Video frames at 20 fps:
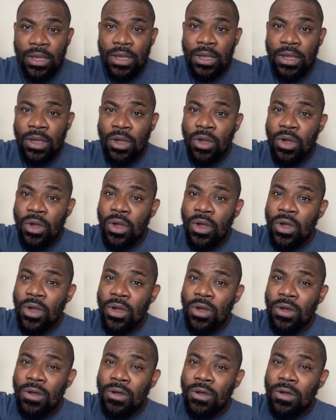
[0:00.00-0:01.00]

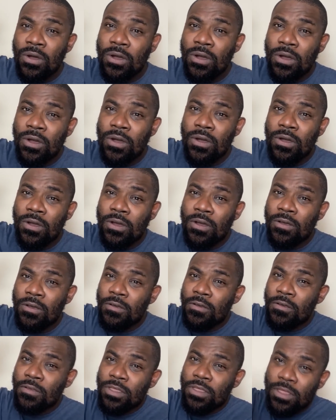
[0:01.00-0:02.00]

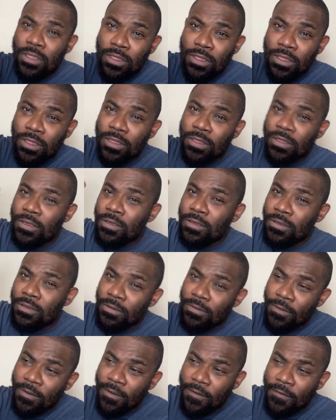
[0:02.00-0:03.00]

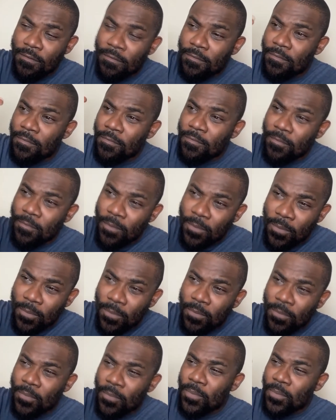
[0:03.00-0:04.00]

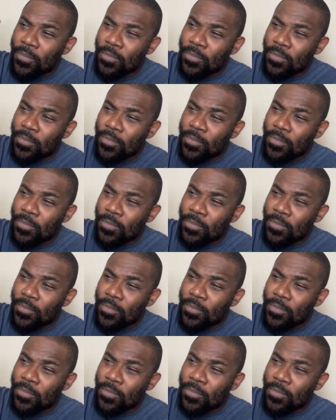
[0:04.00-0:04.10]
(silence)